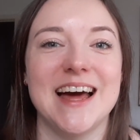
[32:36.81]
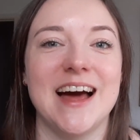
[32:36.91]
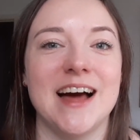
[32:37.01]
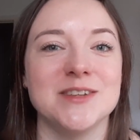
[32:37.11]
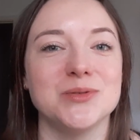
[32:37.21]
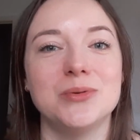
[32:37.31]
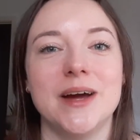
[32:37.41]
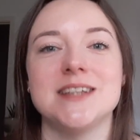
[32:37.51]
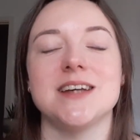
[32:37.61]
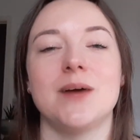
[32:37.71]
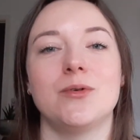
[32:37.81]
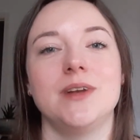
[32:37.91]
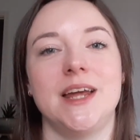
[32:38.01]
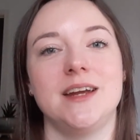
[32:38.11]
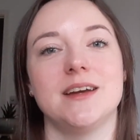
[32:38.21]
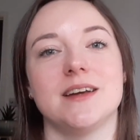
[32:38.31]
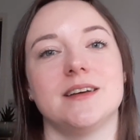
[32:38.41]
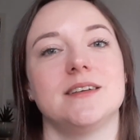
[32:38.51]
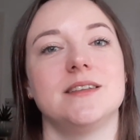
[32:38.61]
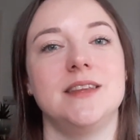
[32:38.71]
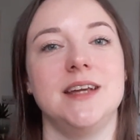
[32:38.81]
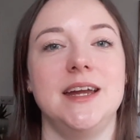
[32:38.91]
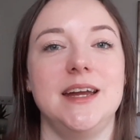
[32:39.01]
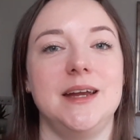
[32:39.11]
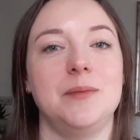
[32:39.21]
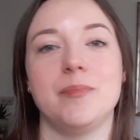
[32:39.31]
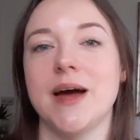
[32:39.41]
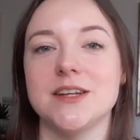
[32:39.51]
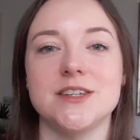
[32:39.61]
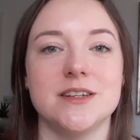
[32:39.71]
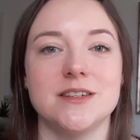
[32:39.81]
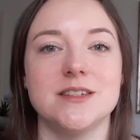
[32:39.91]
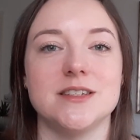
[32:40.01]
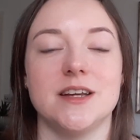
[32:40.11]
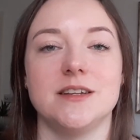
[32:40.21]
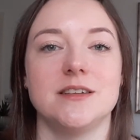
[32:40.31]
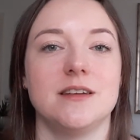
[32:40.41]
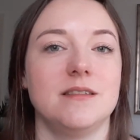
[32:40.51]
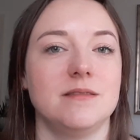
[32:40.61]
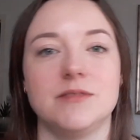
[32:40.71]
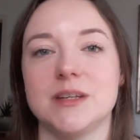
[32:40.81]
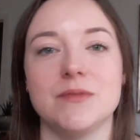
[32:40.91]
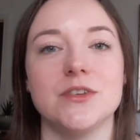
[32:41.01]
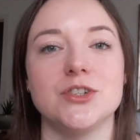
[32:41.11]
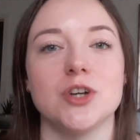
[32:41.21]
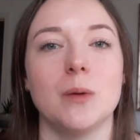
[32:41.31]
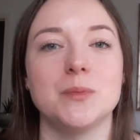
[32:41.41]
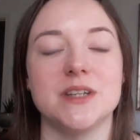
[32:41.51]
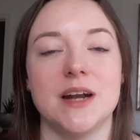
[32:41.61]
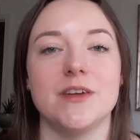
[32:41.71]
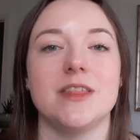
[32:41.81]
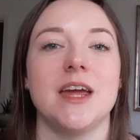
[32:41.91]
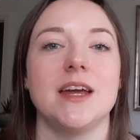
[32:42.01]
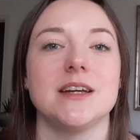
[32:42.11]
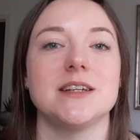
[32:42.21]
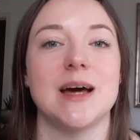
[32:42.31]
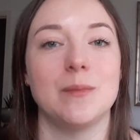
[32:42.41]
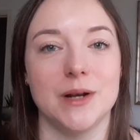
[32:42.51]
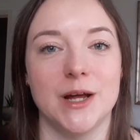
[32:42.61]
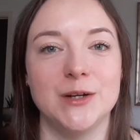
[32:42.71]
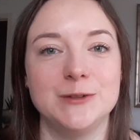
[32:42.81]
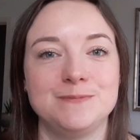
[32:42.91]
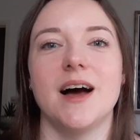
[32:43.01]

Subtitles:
As always, I will link the patterns and some of the shops and everything down below.